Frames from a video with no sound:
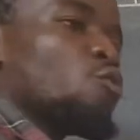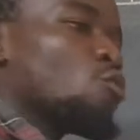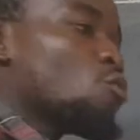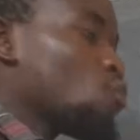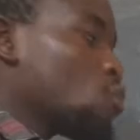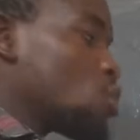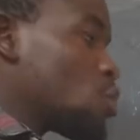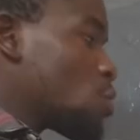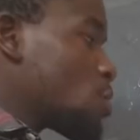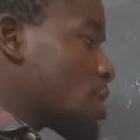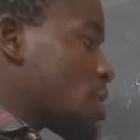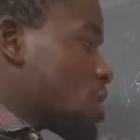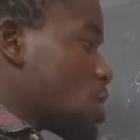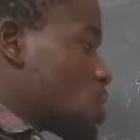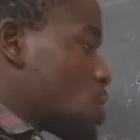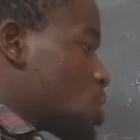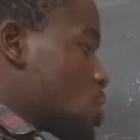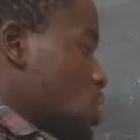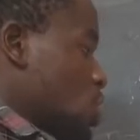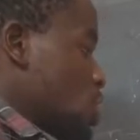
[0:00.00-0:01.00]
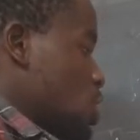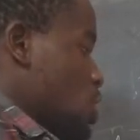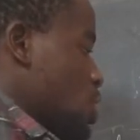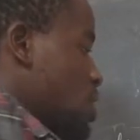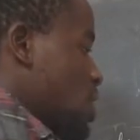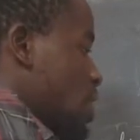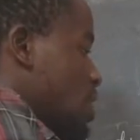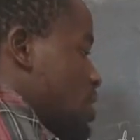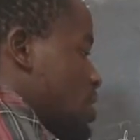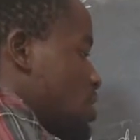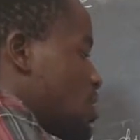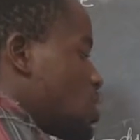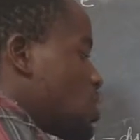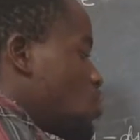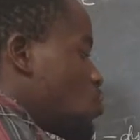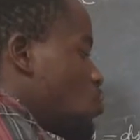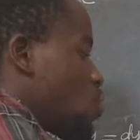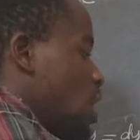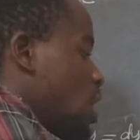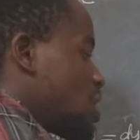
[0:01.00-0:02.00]
rule, we know that it states that dy
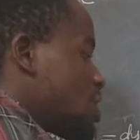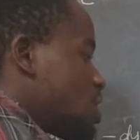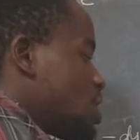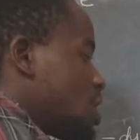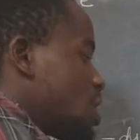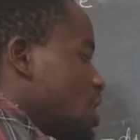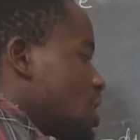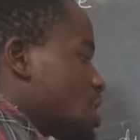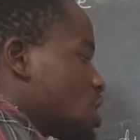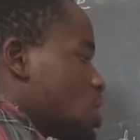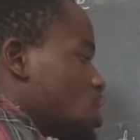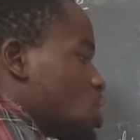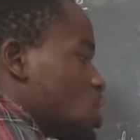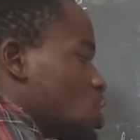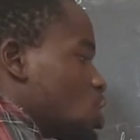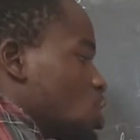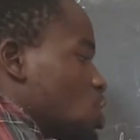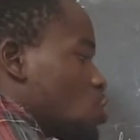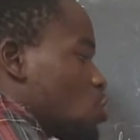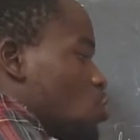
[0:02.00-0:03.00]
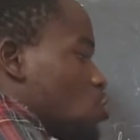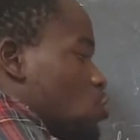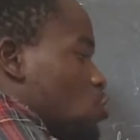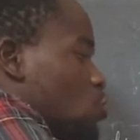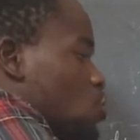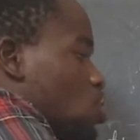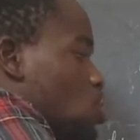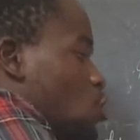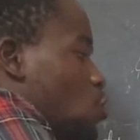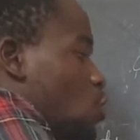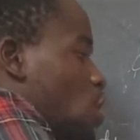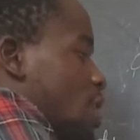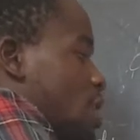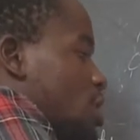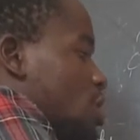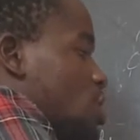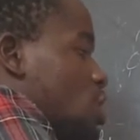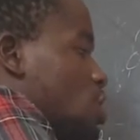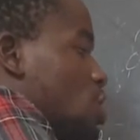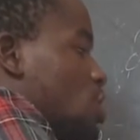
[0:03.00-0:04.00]
dx is equal to dy
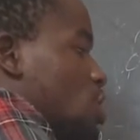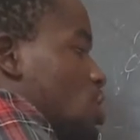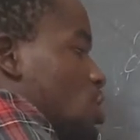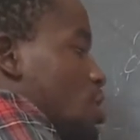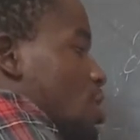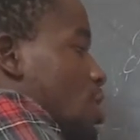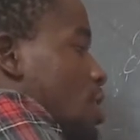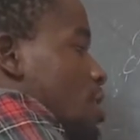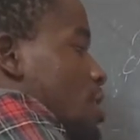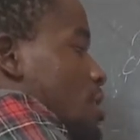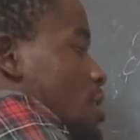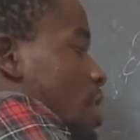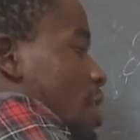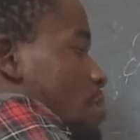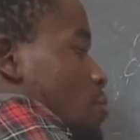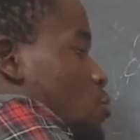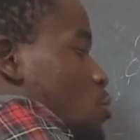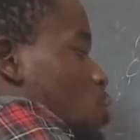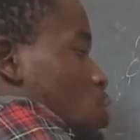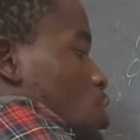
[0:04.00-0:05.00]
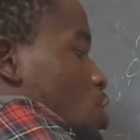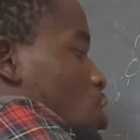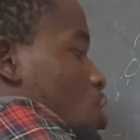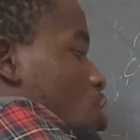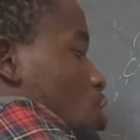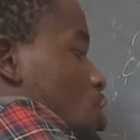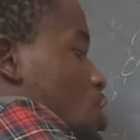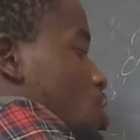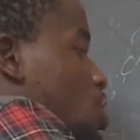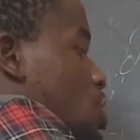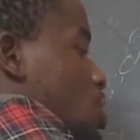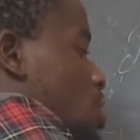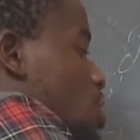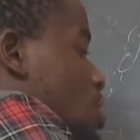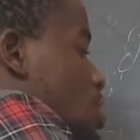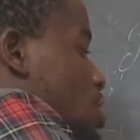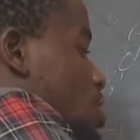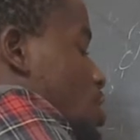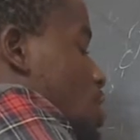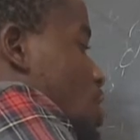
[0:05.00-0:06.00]
dt times dt
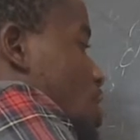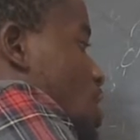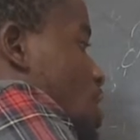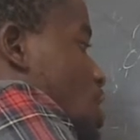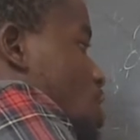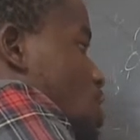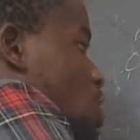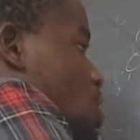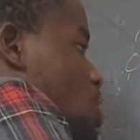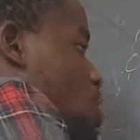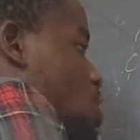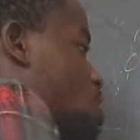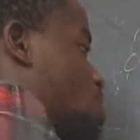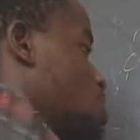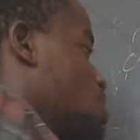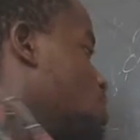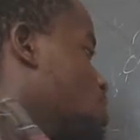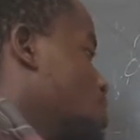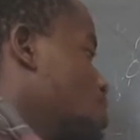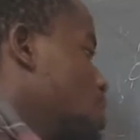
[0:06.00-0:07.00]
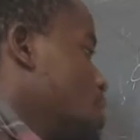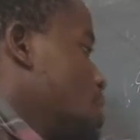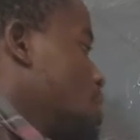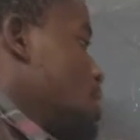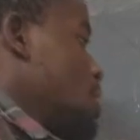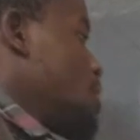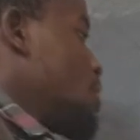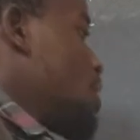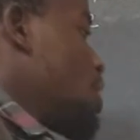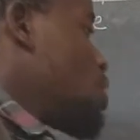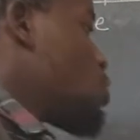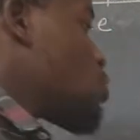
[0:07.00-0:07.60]
dx. Then